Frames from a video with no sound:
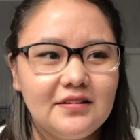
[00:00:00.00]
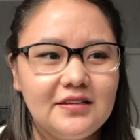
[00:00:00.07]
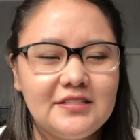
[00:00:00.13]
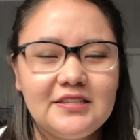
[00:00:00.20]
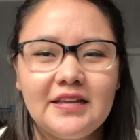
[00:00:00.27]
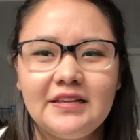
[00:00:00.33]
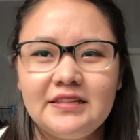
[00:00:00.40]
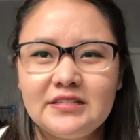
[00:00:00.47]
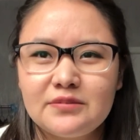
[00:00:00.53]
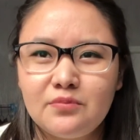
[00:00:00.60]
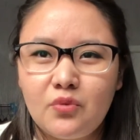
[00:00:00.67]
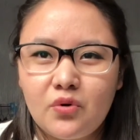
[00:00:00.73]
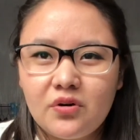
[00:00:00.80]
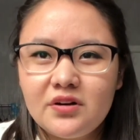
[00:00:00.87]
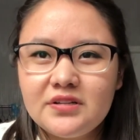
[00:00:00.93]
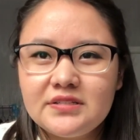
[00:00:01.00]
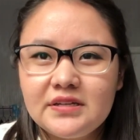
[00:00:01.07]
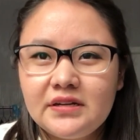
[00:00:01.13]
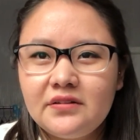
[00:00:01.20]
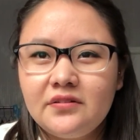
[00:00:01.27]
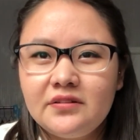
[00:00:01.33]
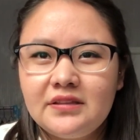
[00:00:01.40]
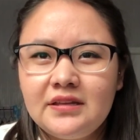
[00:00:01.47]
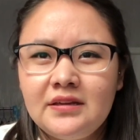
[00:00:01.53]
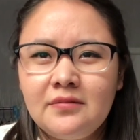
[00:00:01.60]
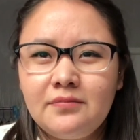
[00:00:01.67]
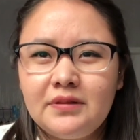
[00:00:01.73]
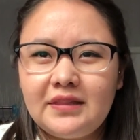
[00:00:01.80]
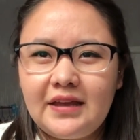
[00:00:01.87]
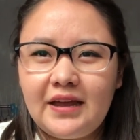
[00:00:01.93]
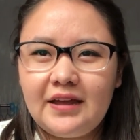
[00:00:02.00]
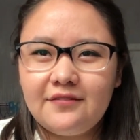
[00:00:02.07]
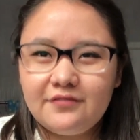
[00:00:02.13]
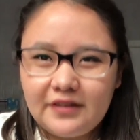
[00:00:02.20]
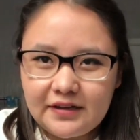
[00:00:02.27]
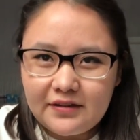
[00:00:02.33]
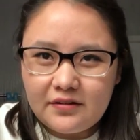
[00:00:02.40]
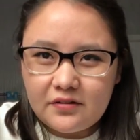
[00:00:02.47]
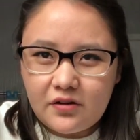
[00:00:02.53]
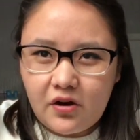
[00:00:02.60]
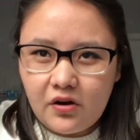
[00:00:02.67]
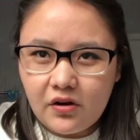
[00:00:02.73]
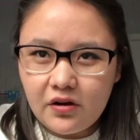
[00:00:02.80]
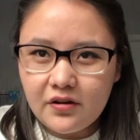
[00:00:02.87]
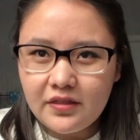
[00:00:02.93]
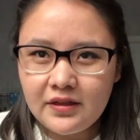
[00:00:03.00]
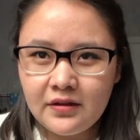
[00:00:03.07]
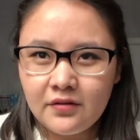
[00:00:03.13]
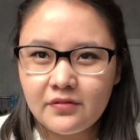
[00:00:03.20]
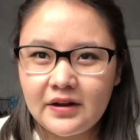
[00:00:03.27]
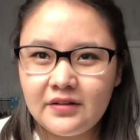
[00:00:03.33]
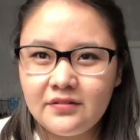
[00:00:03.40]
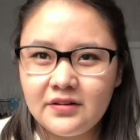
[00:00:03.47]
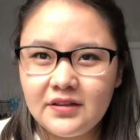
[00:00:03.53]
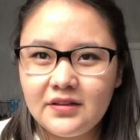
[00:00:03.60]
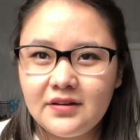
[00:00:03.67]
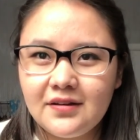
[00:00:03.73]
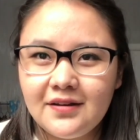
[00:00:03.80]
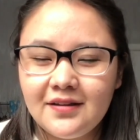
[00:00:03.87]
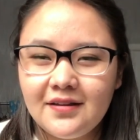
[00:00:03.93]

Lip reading: It's like this motorcycle thing, but they have like a car thing around it.